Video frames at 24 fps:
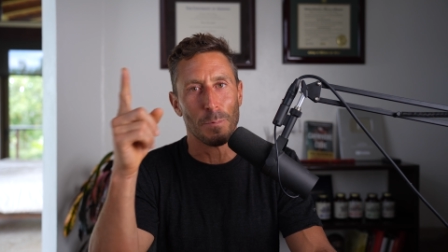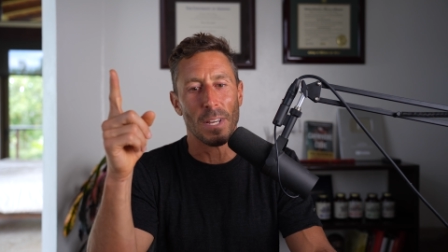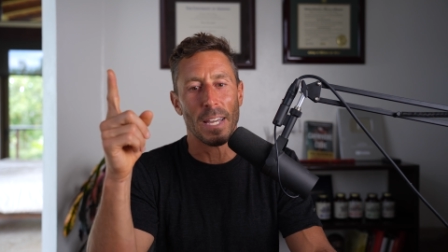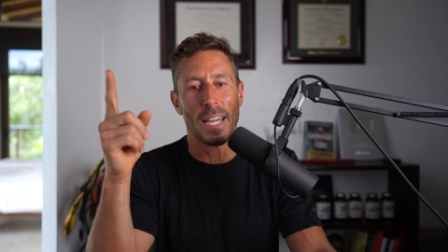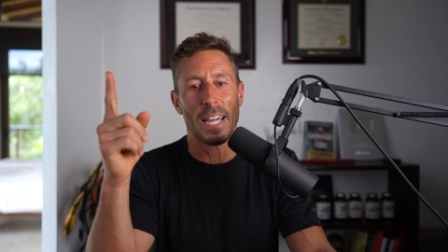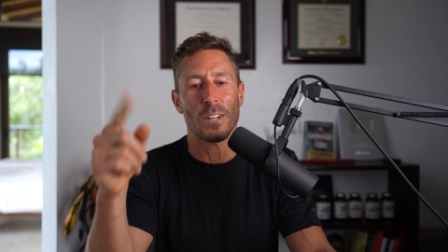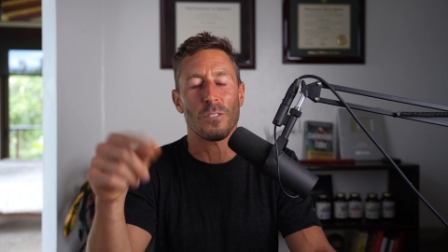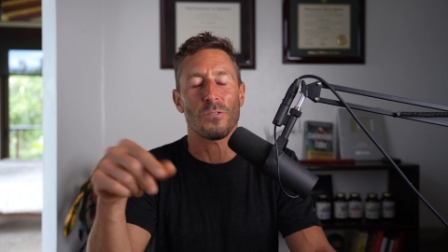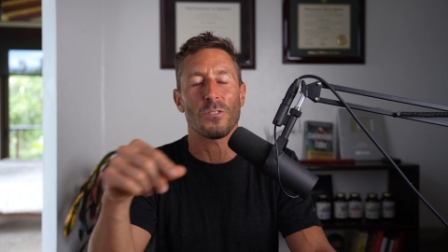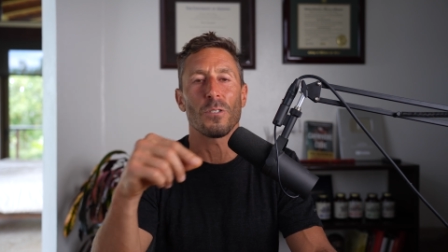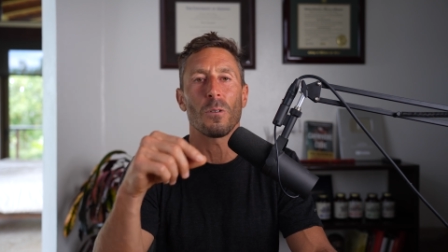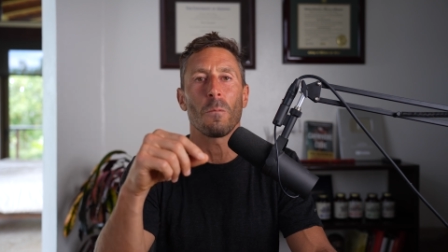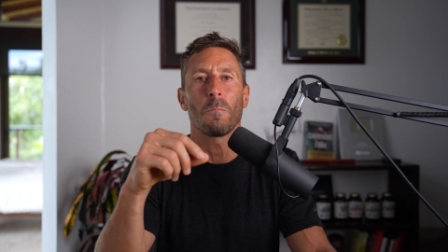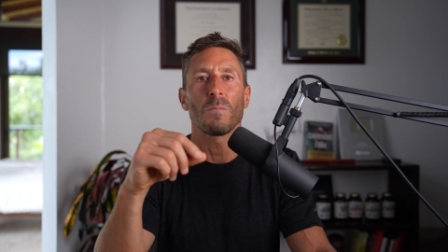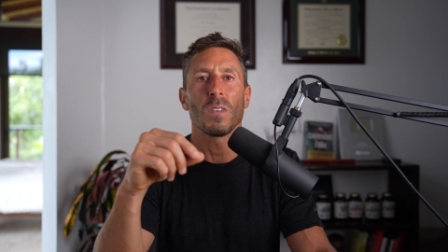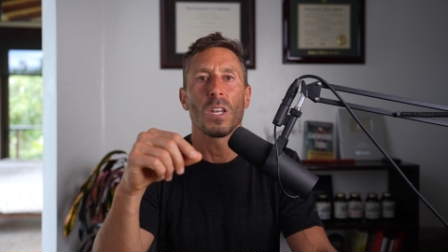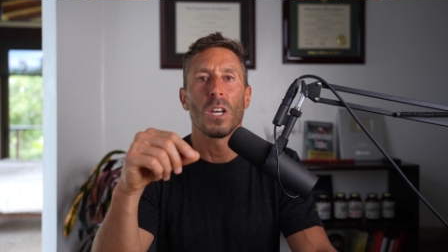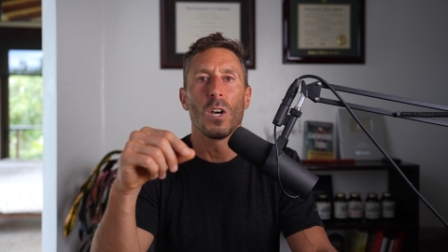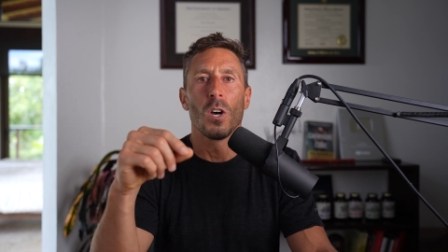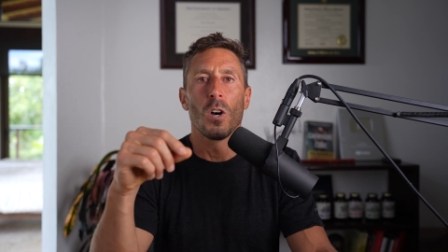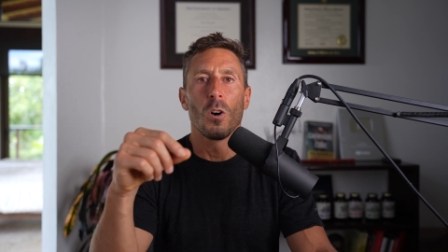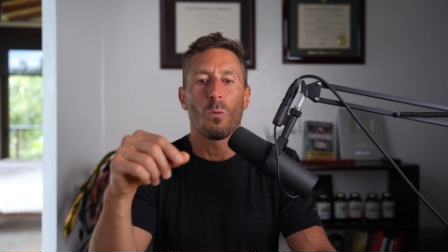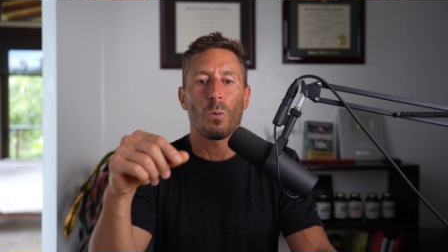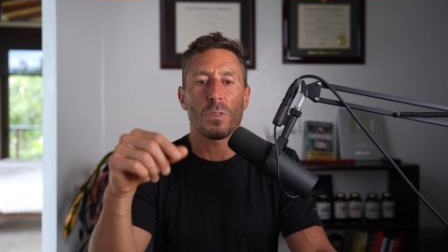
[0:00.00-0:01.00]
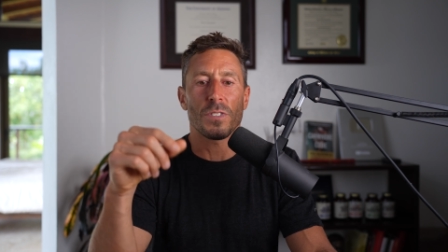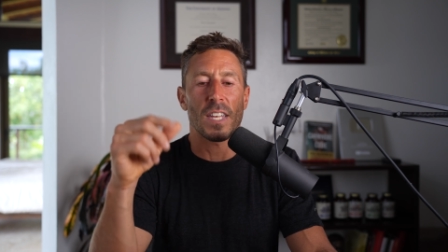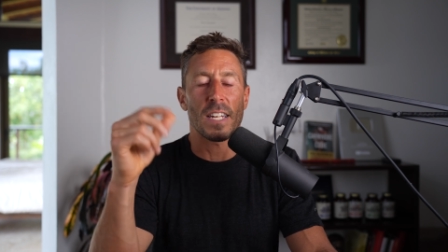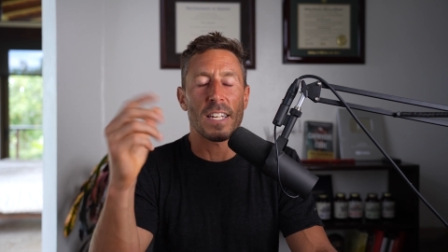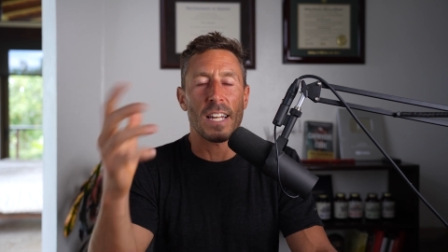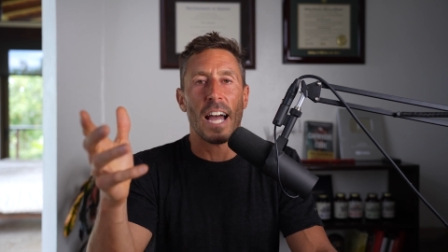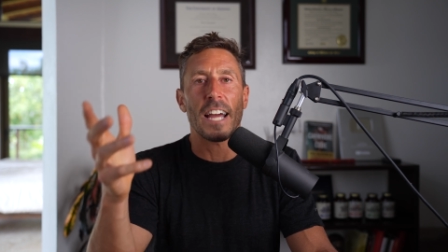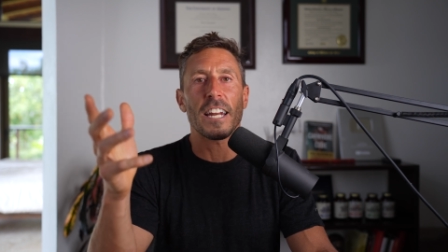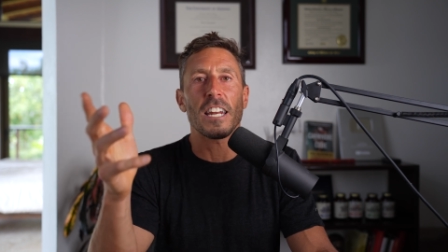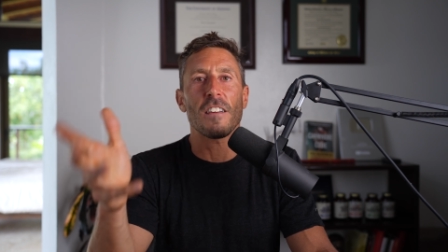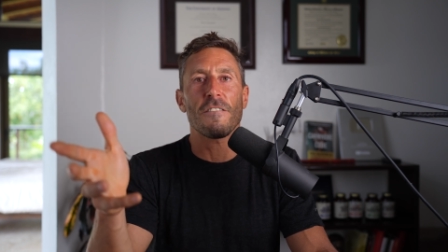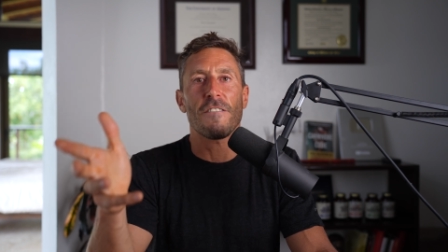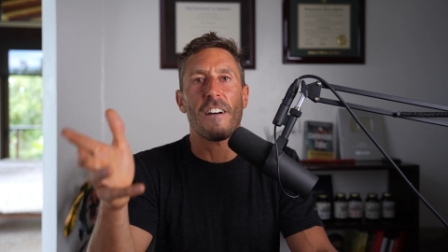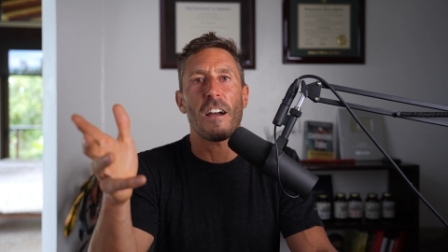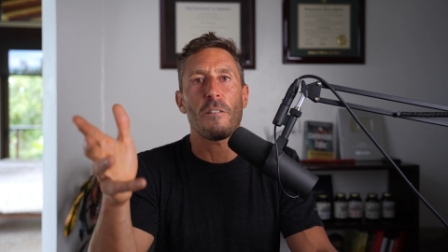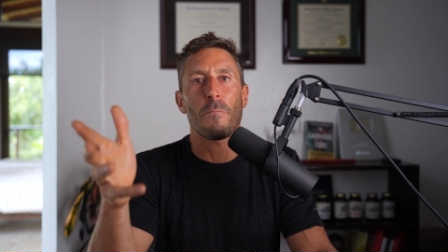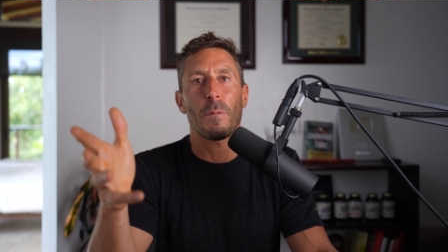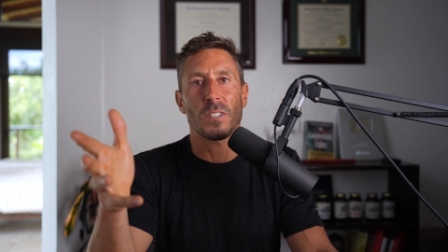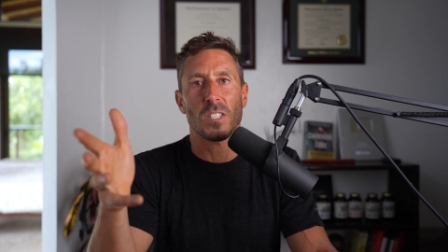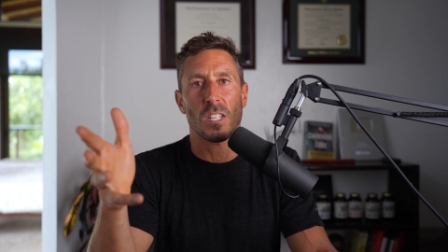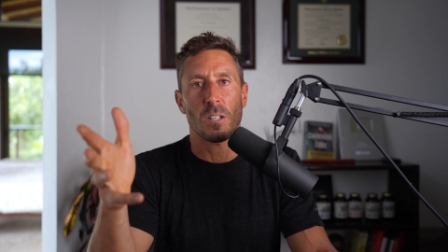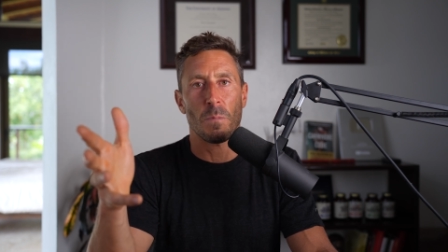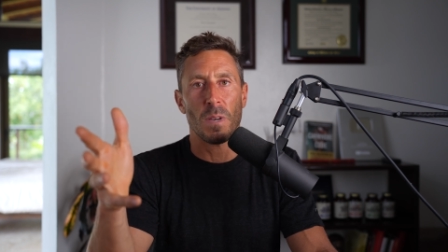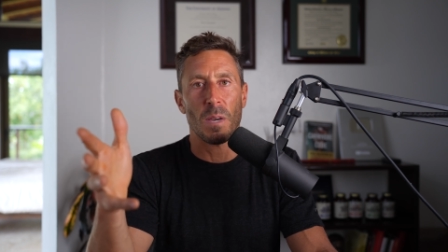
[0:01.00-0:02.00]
tip to Andrew, was that 95%